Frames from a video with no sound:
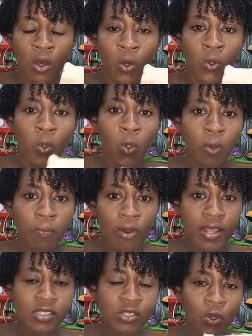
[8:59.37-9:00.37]
cold
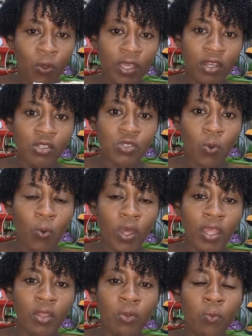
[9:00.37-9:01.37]
pressed coconut
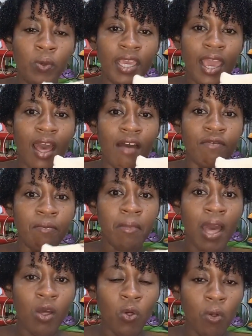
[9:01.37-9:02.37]
oil. We have
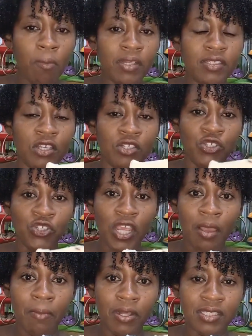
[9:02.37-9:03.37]
mango butter,
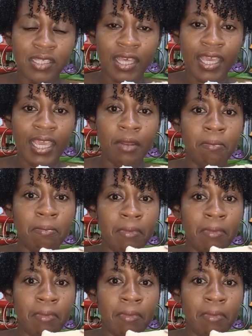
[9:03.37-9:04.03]
shea butter in